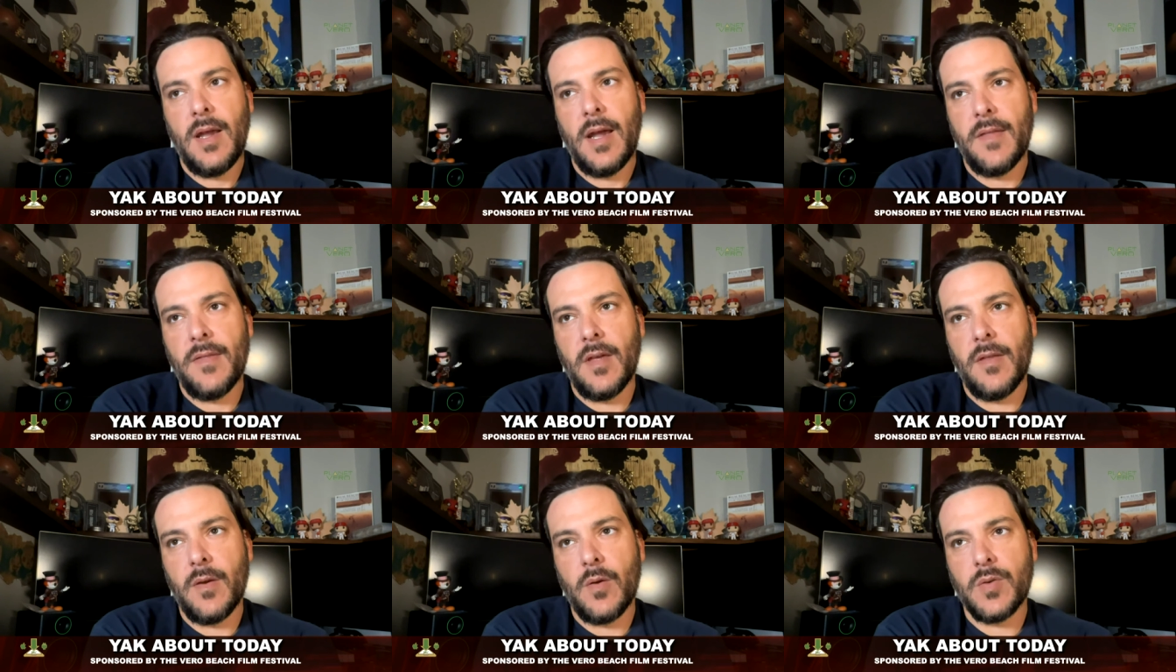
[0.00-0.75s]
And
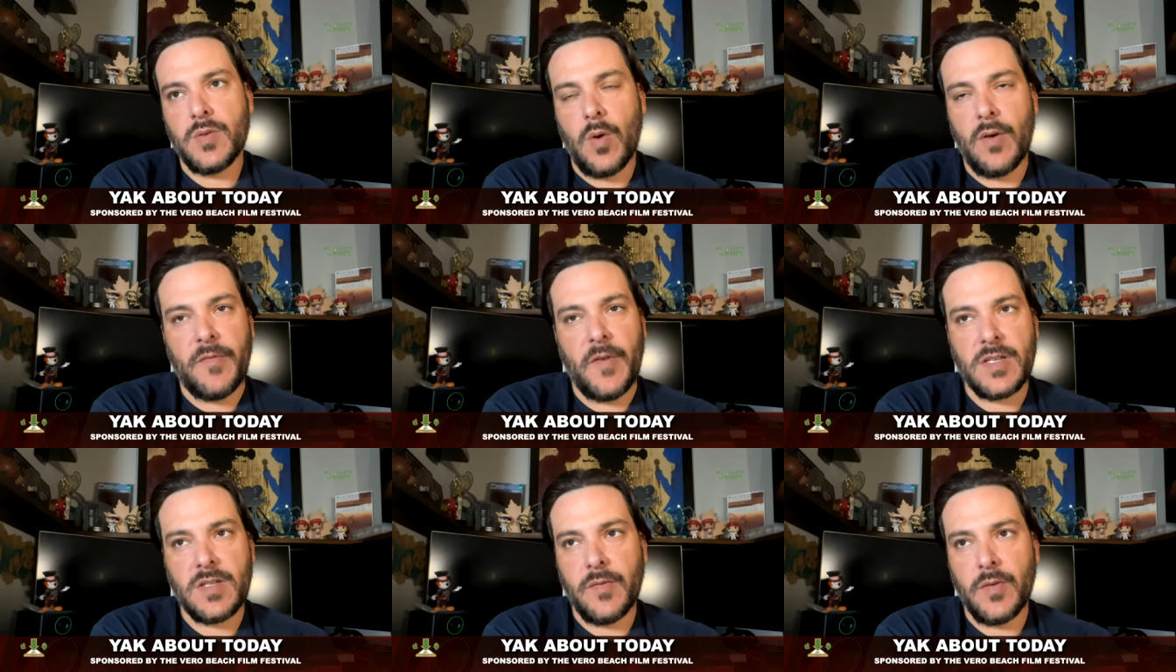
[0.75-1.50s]
then there was one
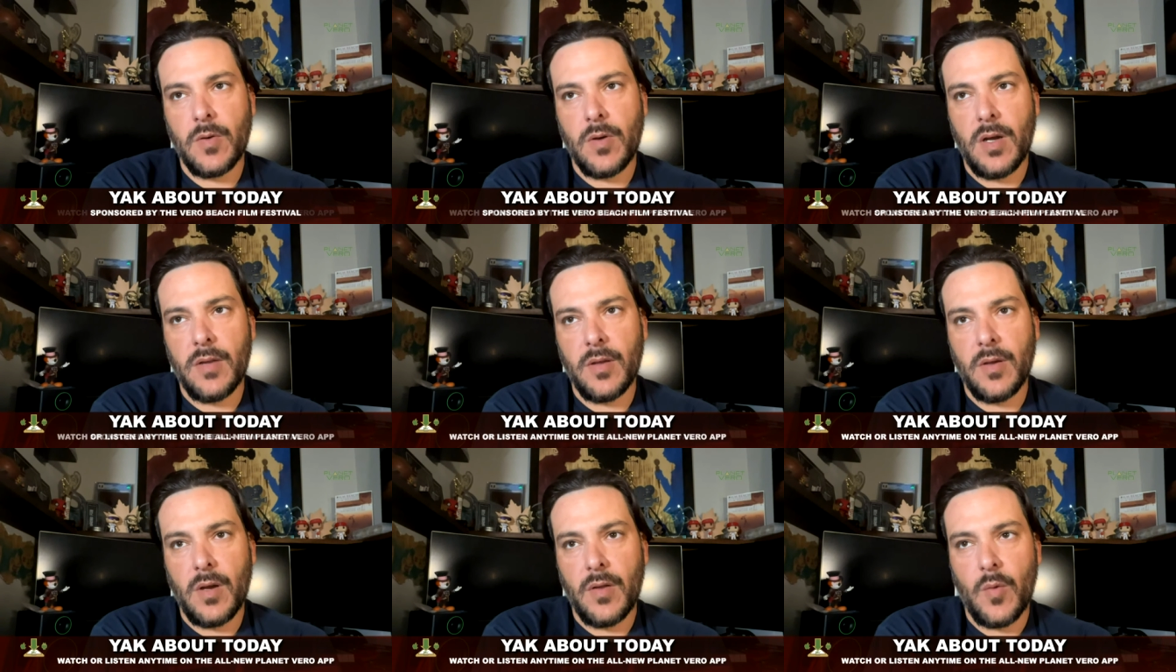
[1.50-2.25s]
festival on
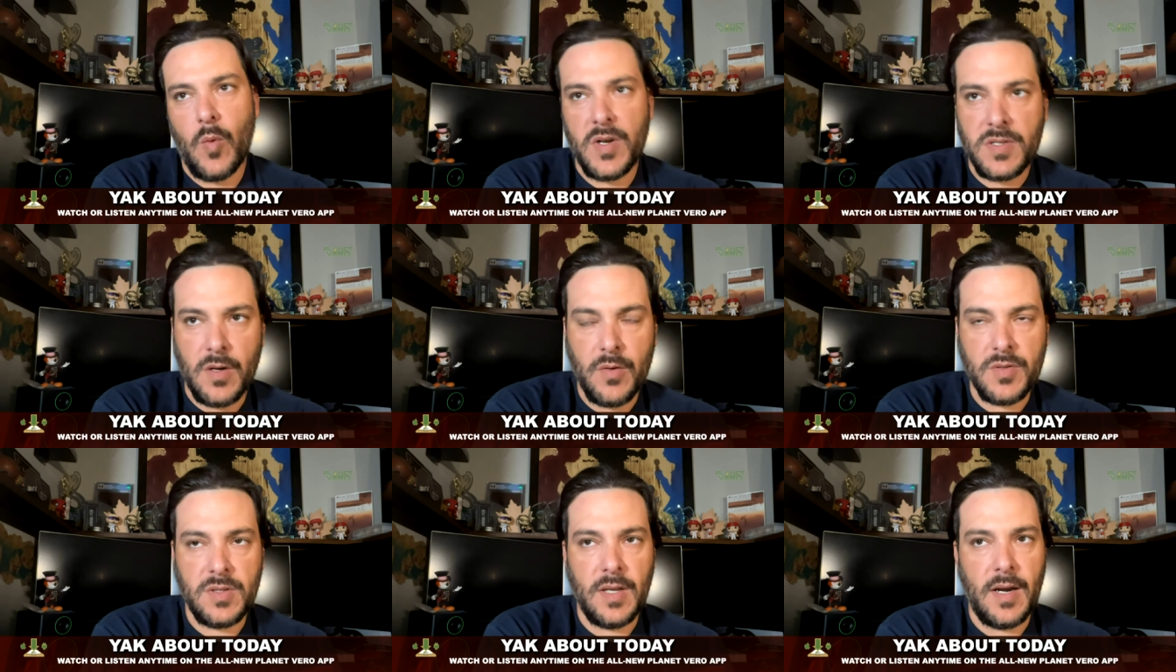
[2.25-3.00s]
the West
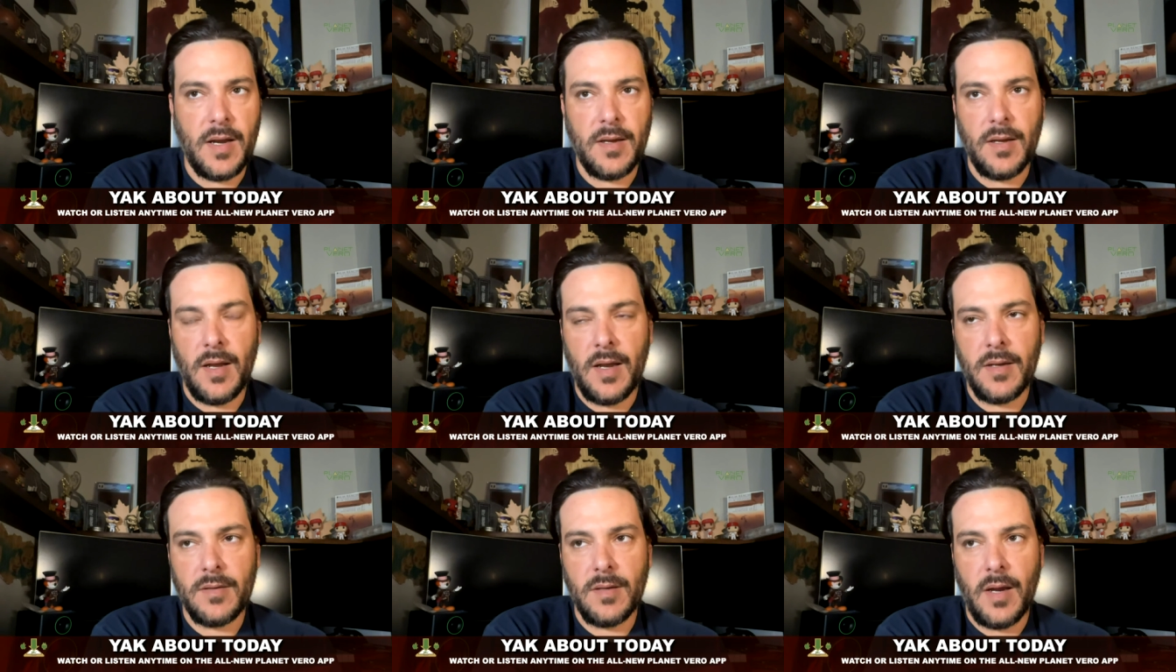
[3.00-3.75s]
Coast that
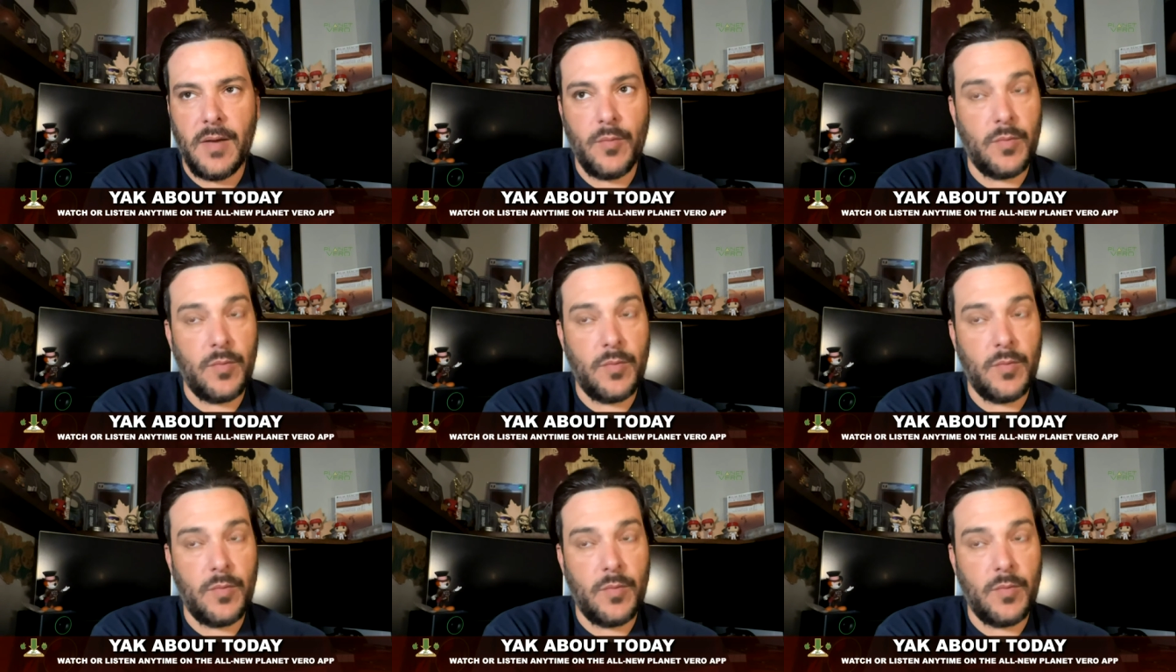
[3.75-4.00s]
I